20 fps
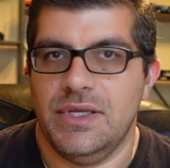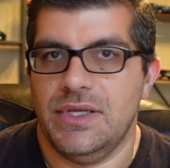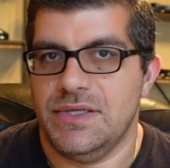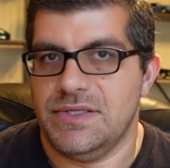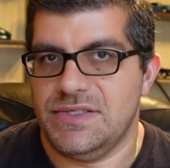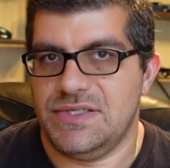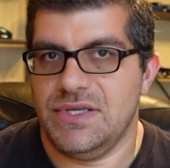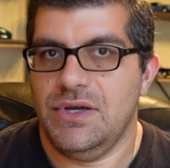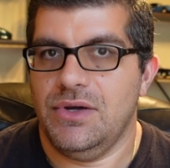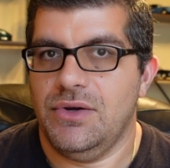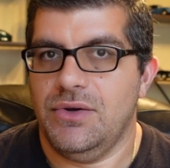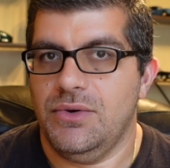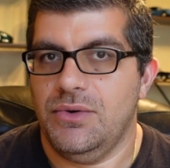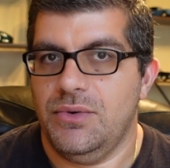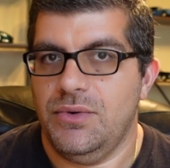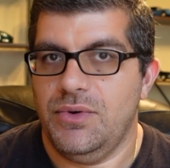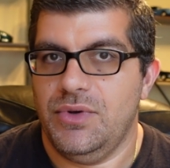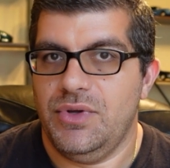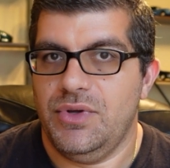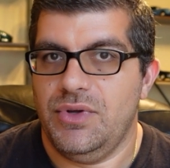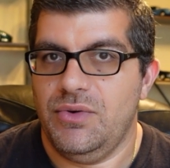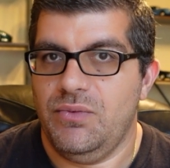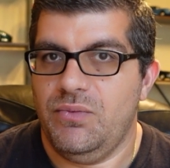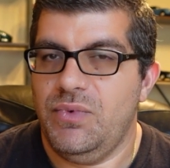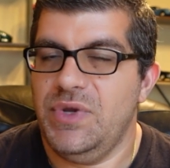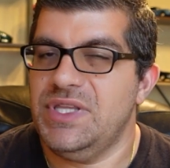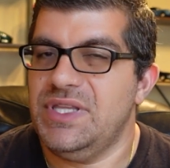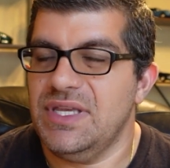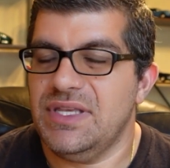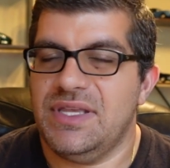So
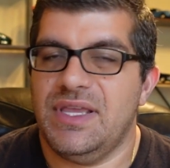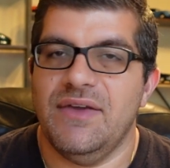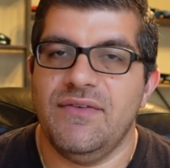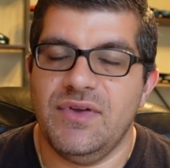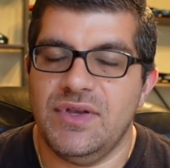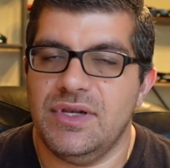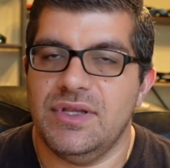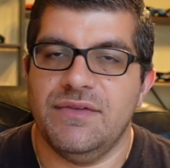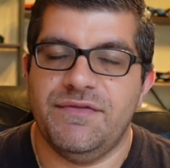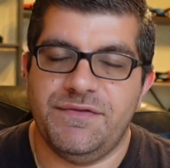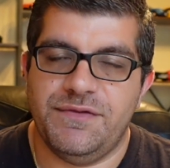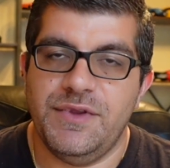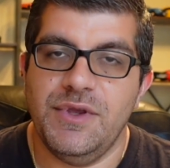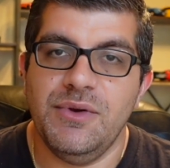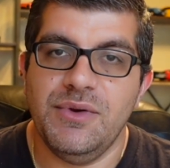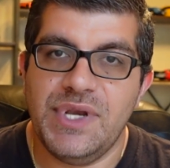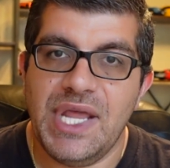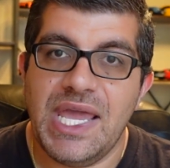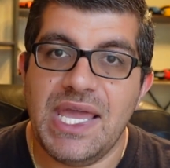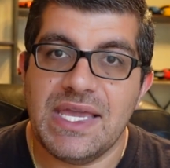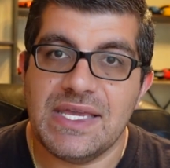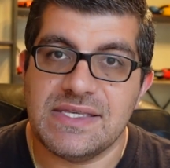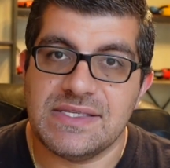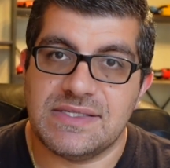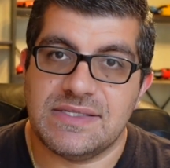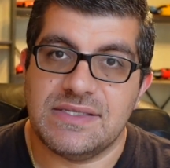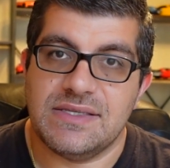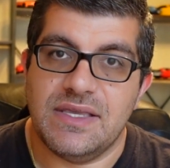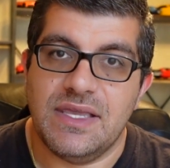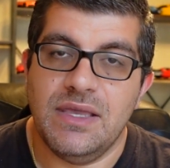we did give it a few
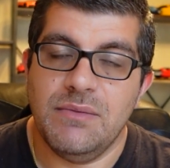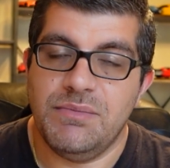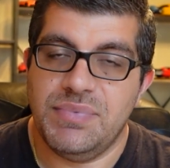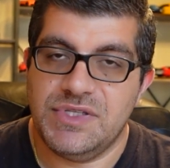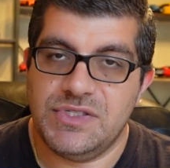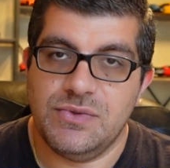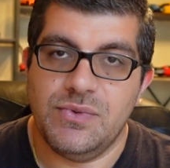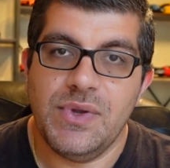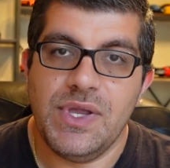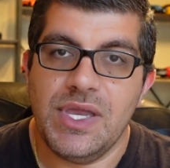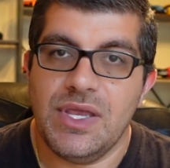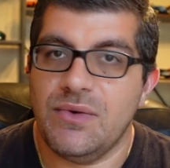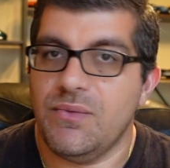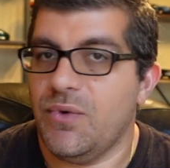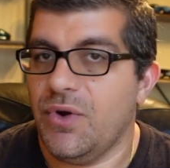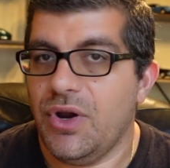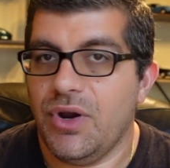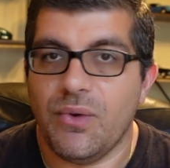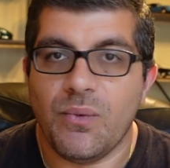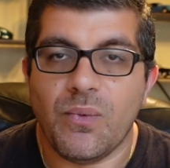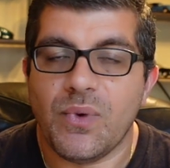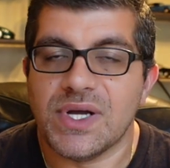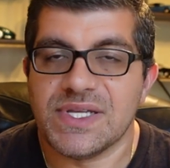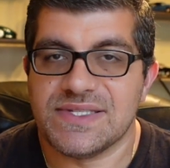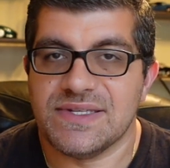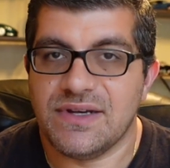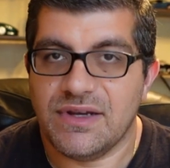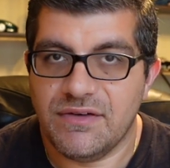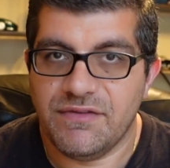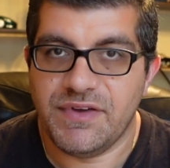days in between where it
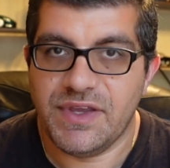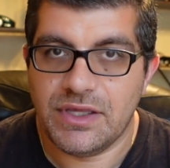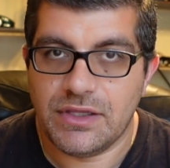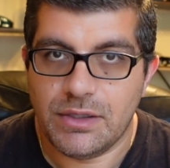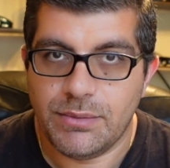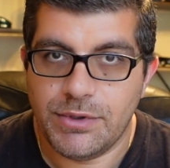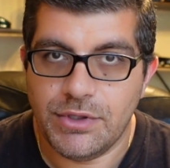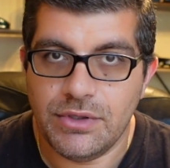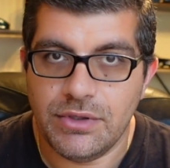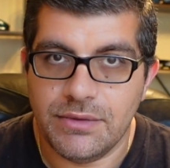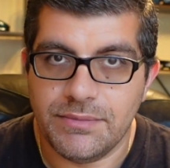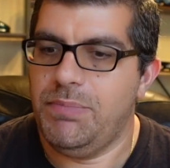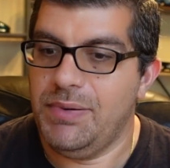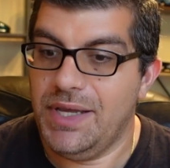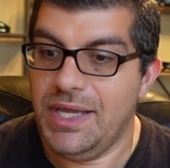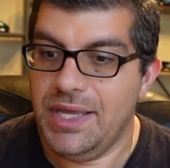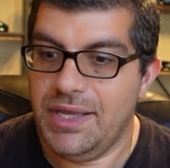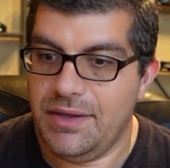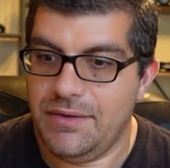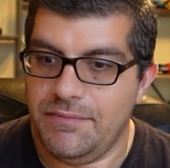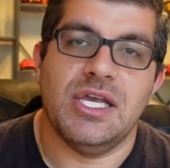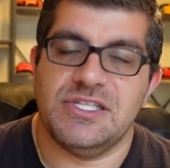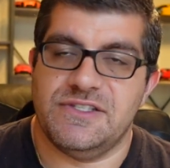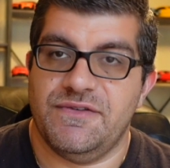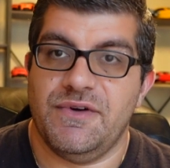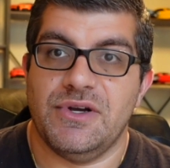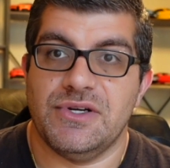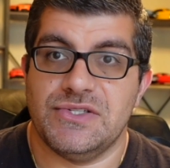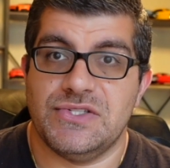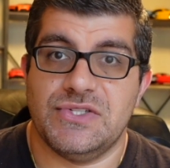wasn't available, but as
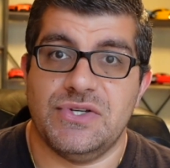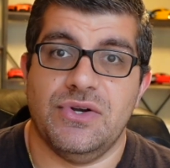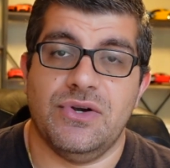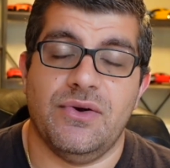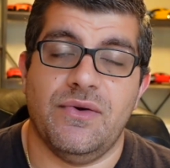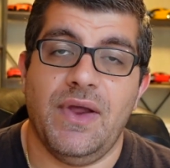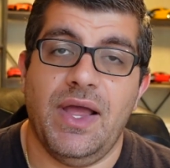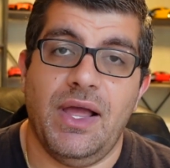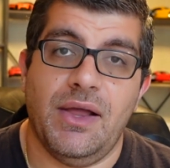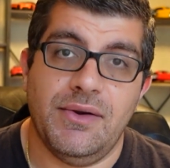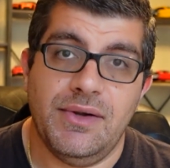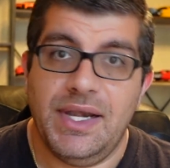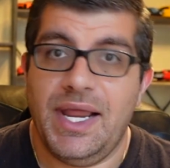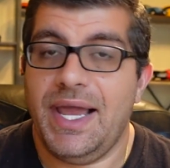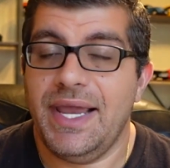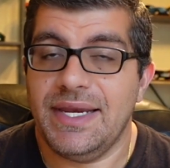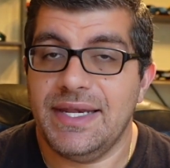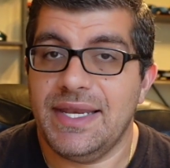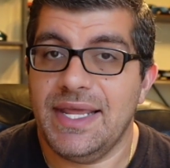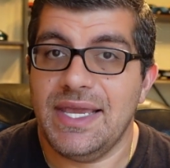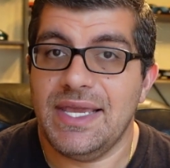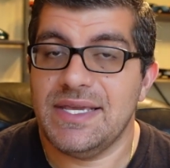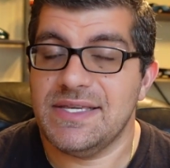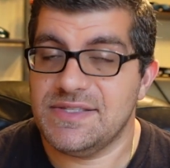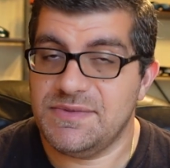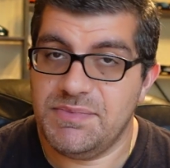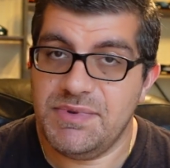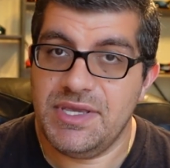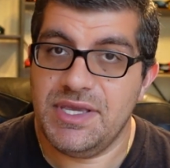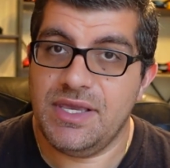far as turnaround, 9
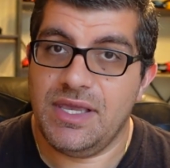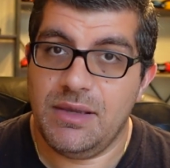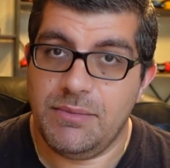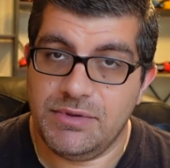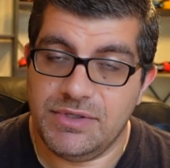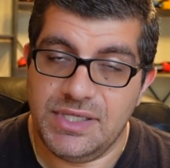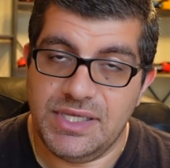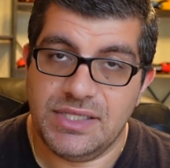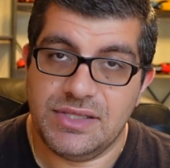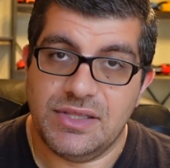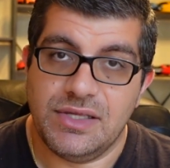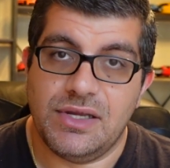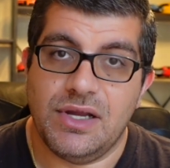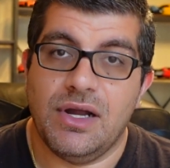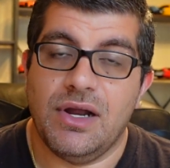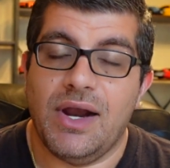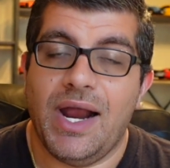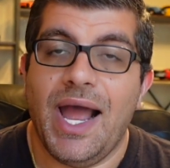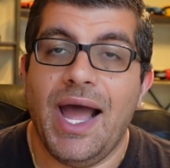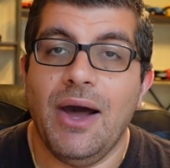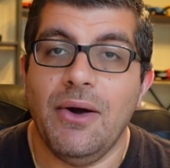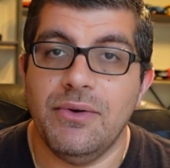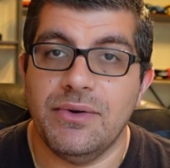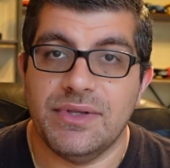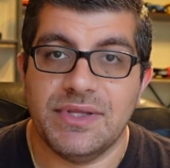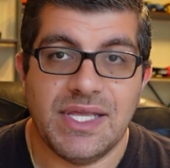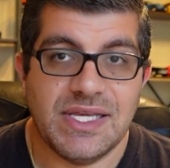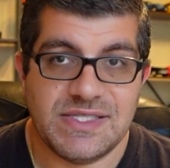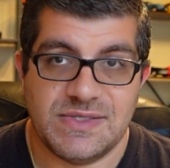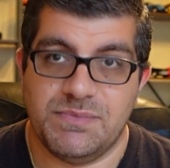days being able to get the car
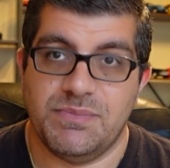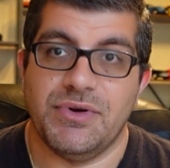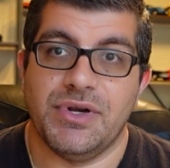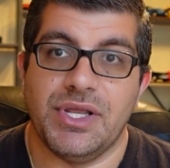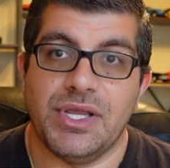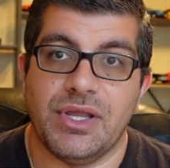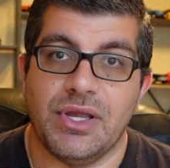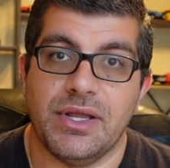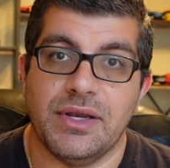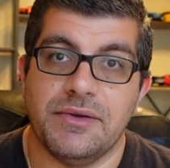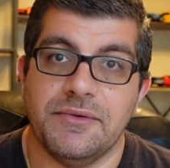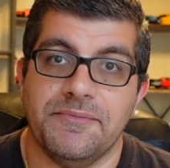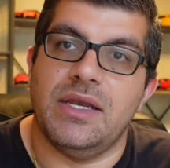out, that's pretty good.